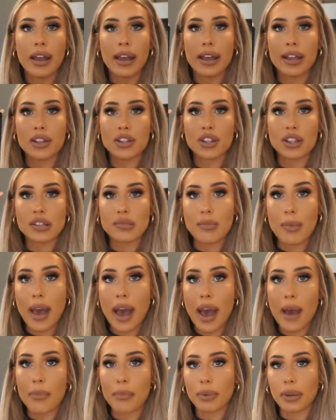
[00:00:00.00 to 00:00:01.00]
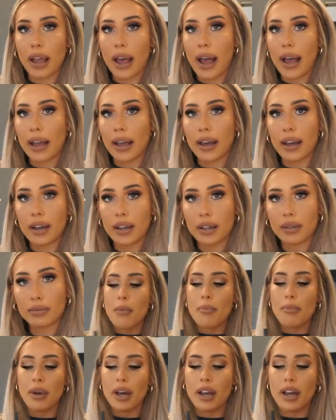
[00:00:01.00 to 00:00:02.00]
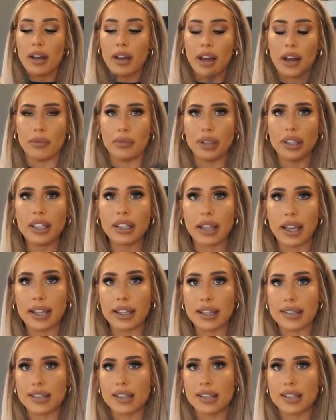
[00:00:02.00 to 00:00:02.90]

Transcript: It's just matte black, but I really like this.